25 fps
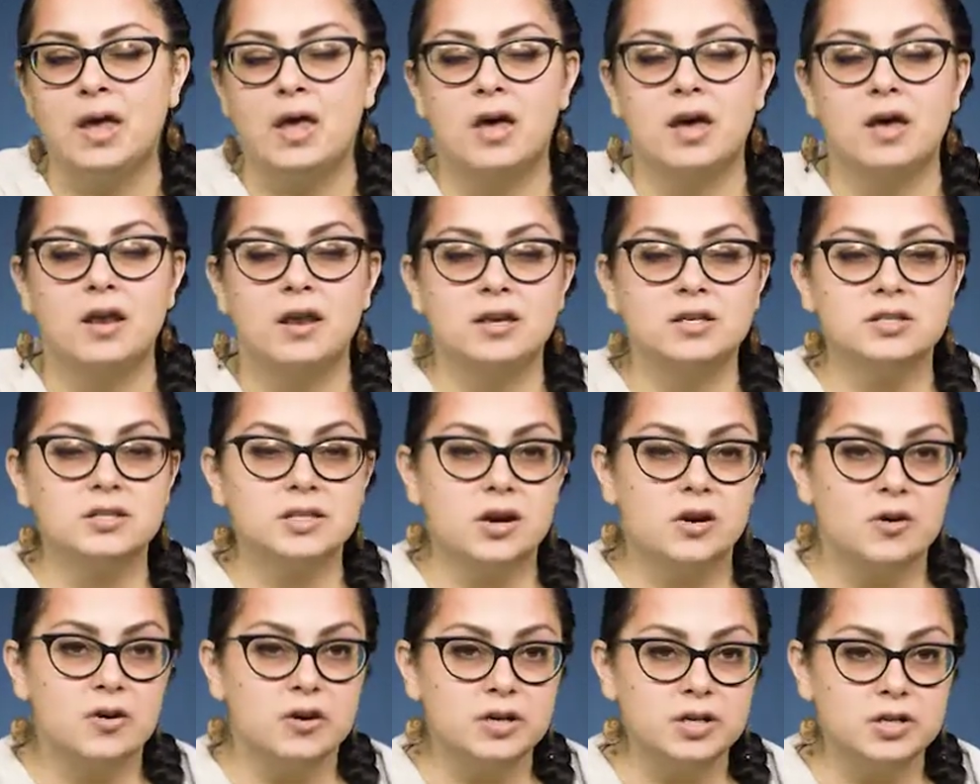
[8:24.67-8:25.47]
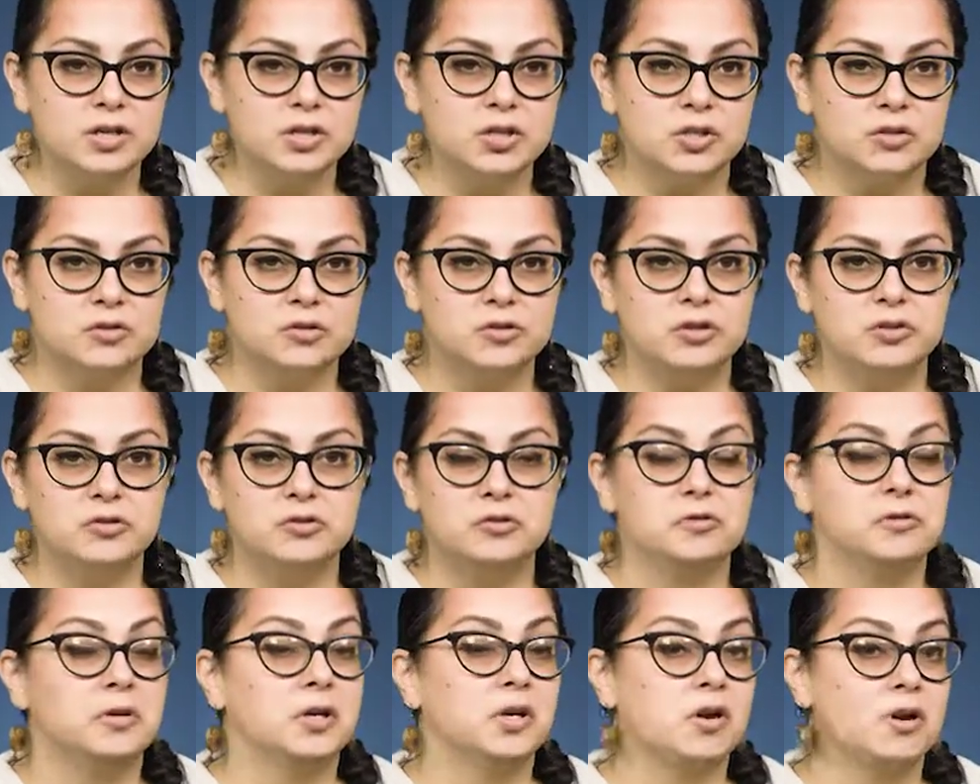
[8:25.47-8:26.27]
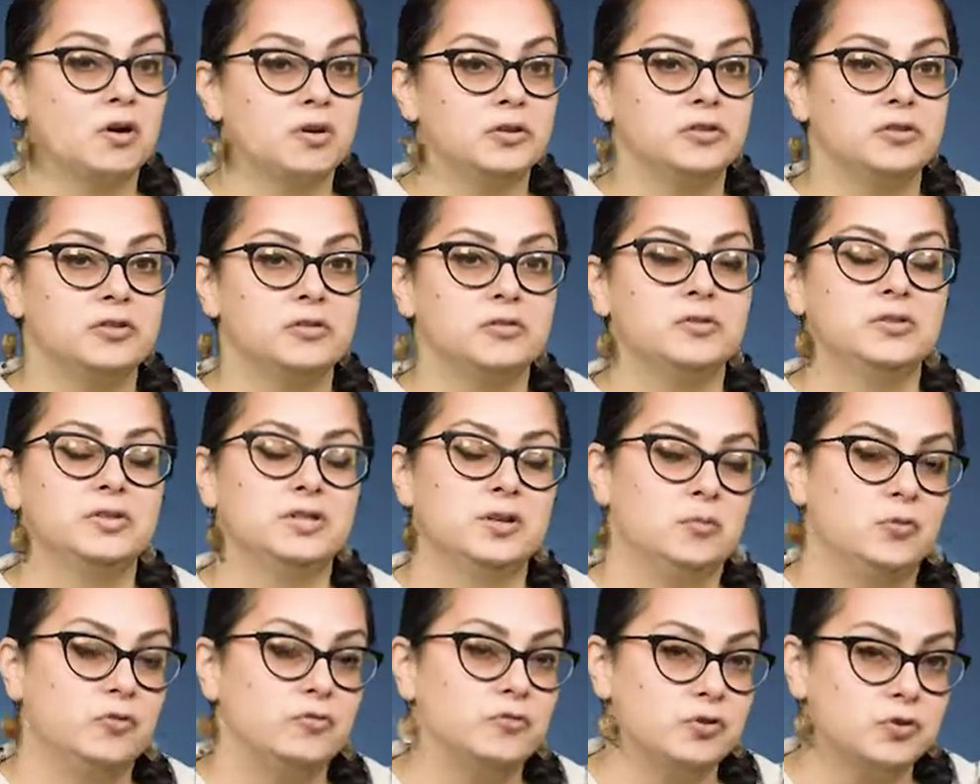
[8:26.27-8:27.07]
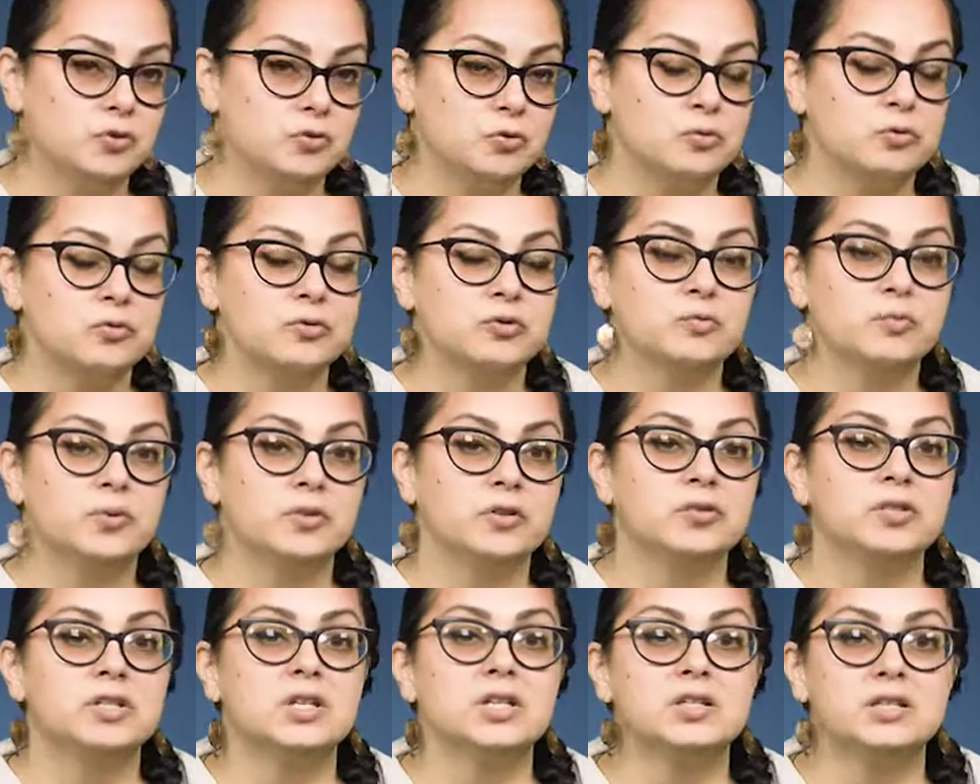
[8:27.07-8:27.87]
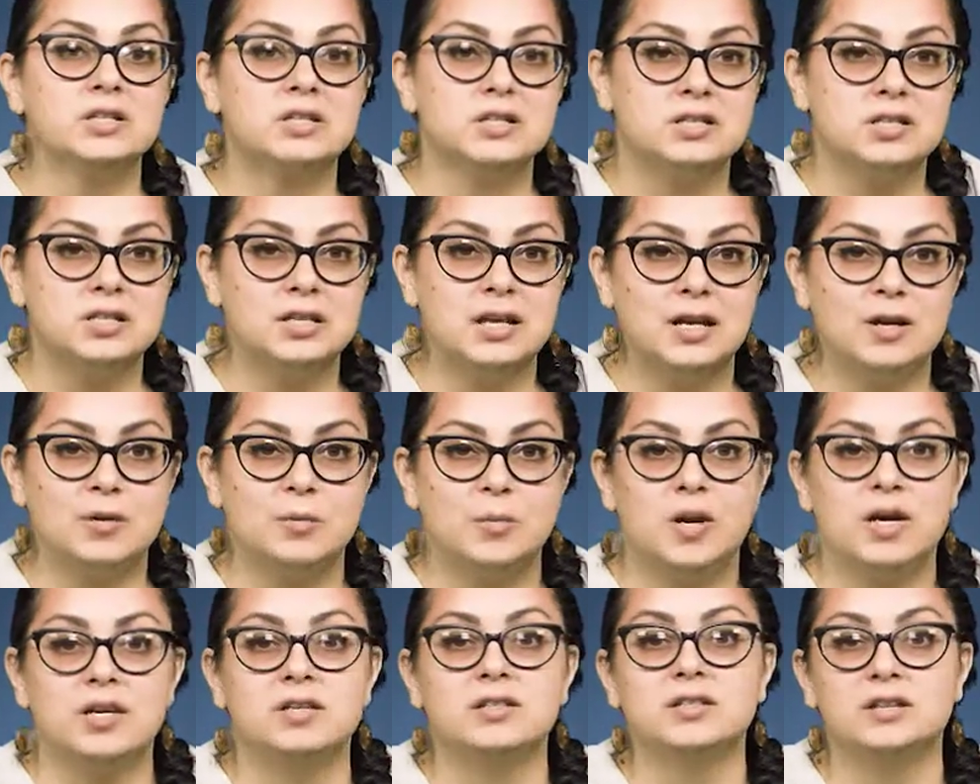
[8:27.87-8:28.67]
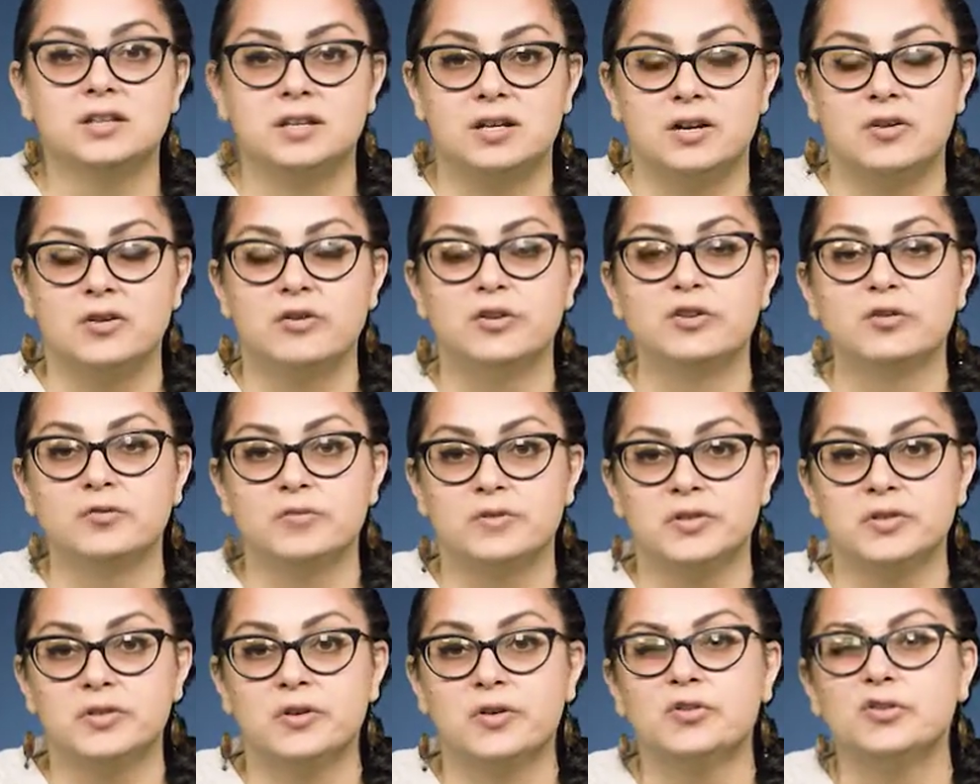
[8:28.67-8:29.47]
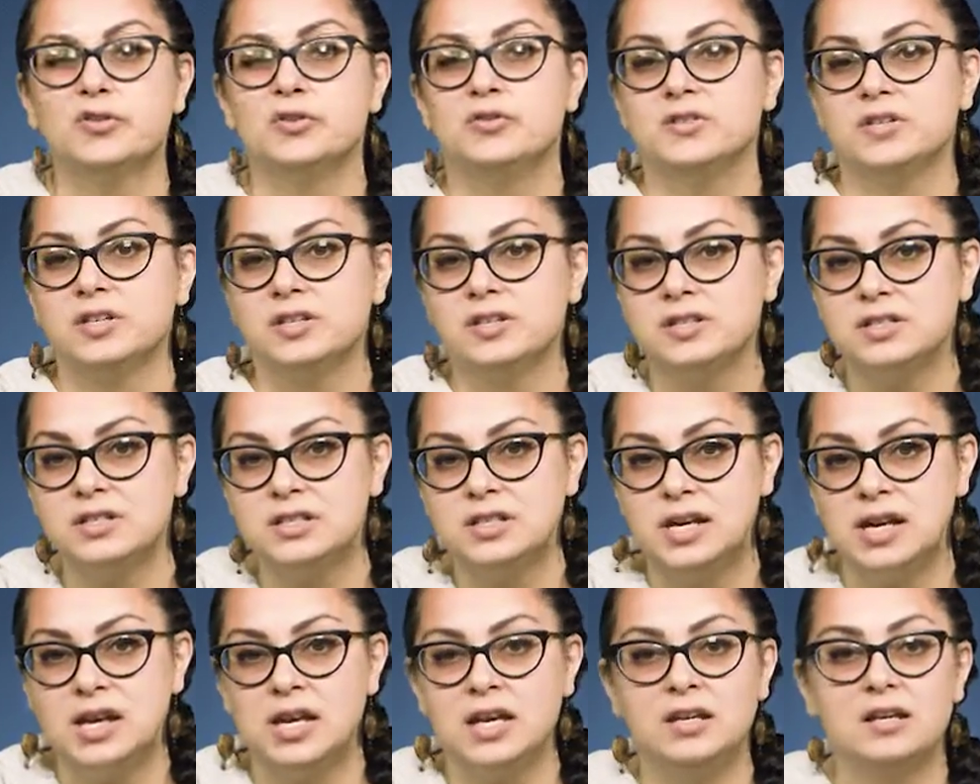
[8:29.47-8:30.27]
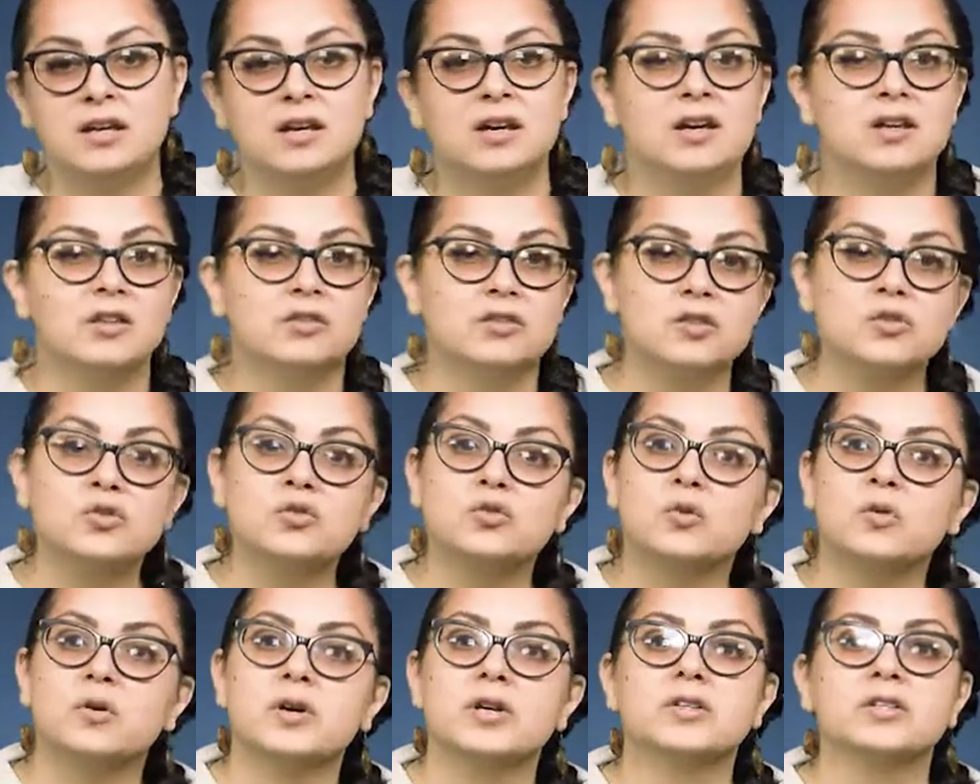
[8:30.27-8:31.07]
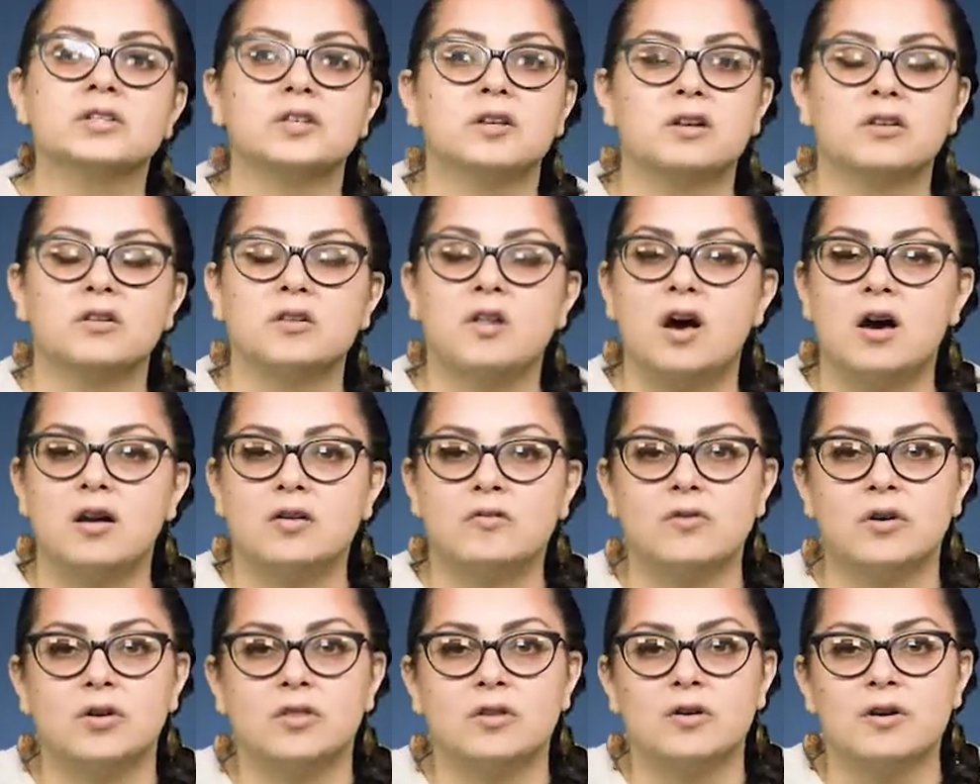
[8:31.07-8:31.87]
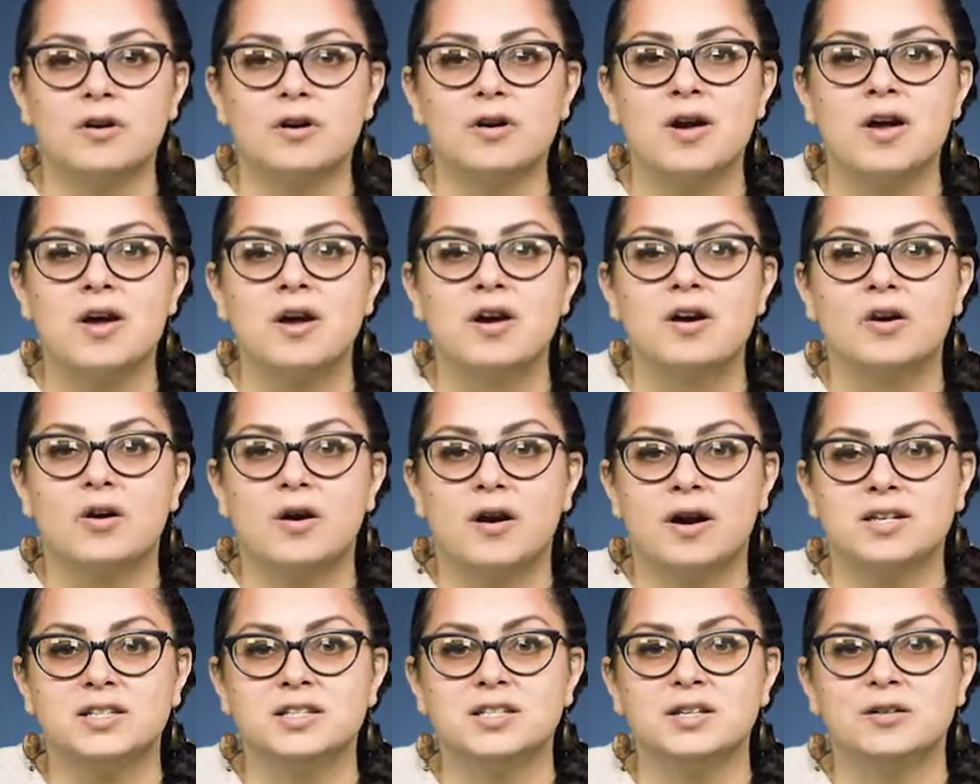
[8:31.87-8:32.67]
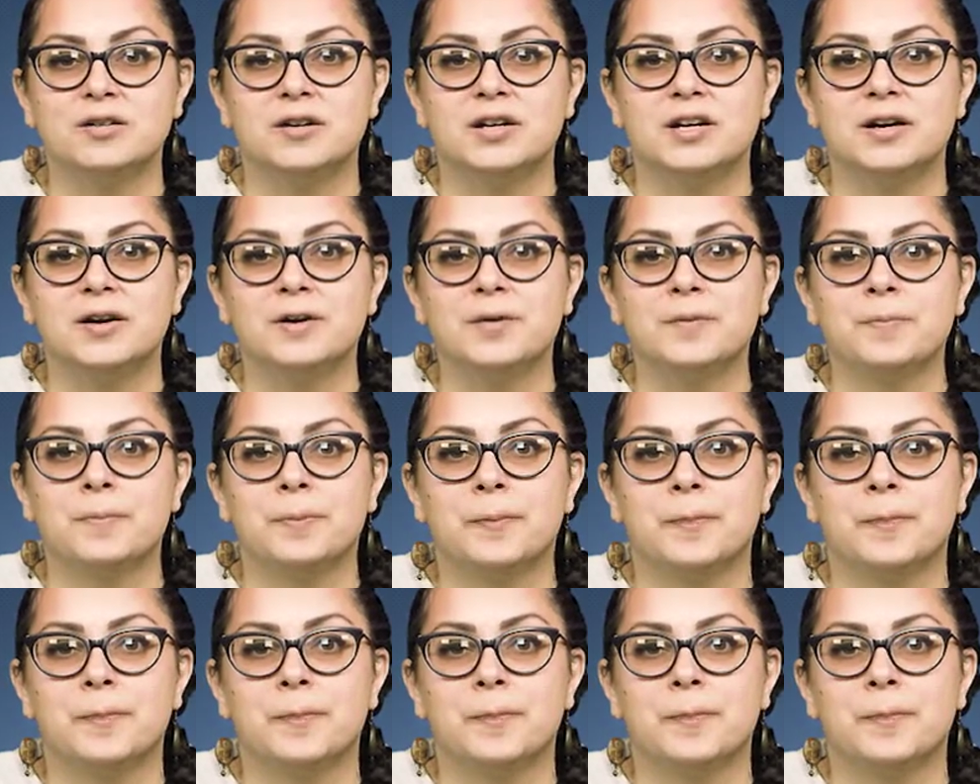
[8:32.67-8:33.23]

And as I already showed you, you can also use some of the tools built into the database to narrow your results using the date, the source, and a lot of other criteria.